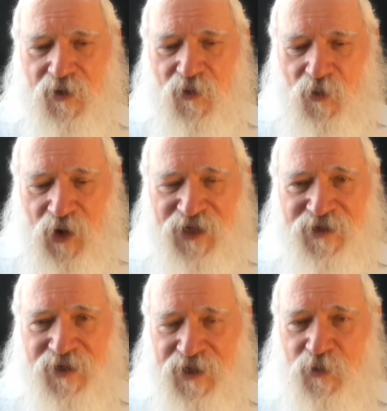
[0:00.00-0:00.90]
What
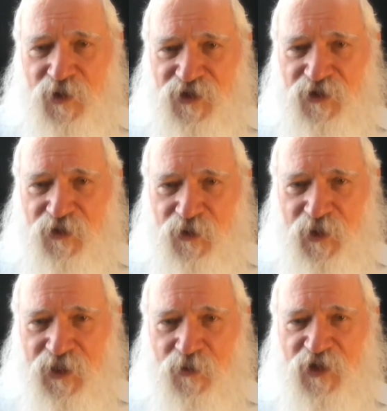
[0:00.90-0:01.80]
he was
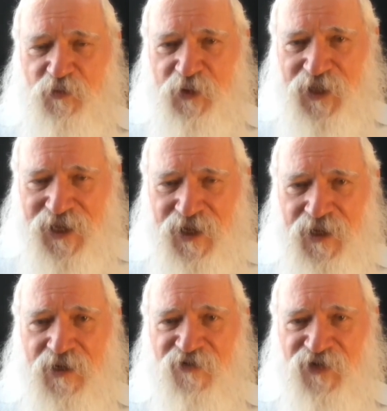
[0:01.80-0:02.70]
doing was
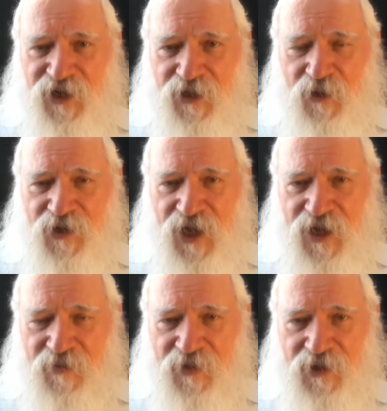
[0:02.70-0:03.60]
playing a video
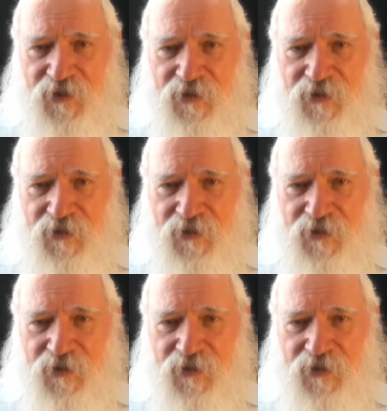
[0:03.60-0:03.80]
game.